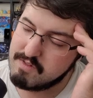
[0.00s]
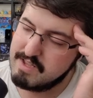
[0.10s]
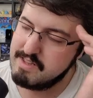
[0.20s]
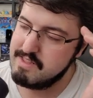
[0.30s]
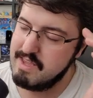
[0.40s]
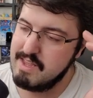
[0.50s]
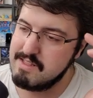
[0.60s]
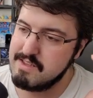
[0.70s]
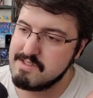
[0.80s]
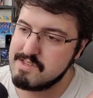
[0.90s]
and the
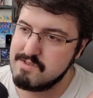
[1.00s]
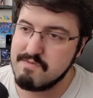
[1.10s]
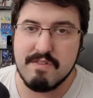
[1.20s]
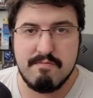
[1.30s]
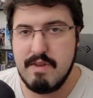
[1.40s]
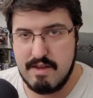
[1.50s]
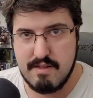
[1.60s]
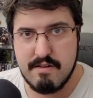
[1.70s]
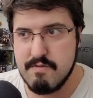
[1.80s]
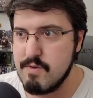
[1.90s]
alien suit from
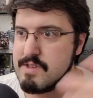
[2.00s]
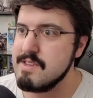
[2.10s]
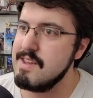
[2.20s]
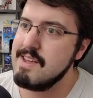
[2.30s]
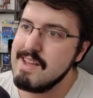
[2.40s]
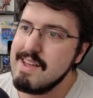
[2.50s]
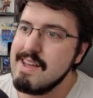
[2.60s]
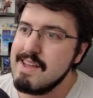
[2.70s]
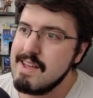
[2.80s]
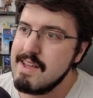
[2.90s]
Alien, of course.
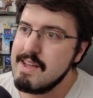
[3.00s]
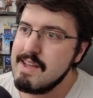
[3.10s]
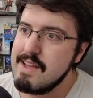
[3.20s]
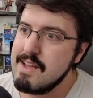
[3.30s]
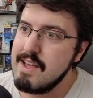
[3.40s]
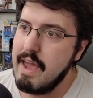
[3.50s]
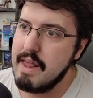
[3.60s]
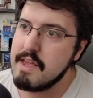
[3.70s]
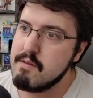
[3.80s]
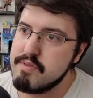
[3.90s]

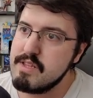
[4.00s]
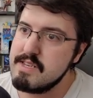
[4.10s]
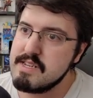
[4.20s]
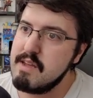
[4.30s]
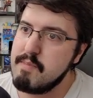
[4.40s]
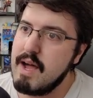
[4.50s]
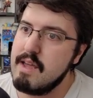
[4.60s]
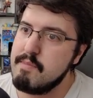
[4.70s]
And I completely stand by it